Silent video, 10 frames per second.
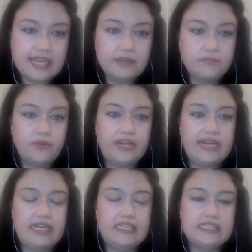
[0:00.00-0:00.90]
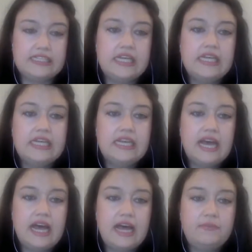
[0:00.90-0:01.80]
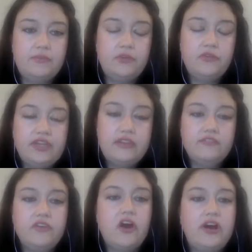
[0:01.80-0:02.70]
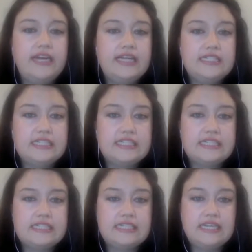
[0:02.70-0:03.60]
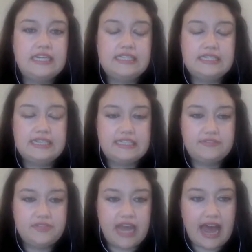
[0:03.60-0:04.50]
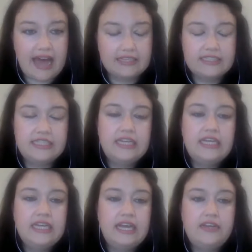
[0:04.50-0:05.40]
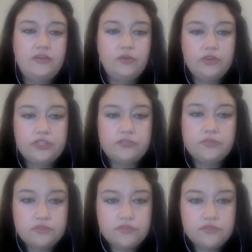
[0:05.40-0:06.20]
My second point is you need to give your audience an incentive to act. And in order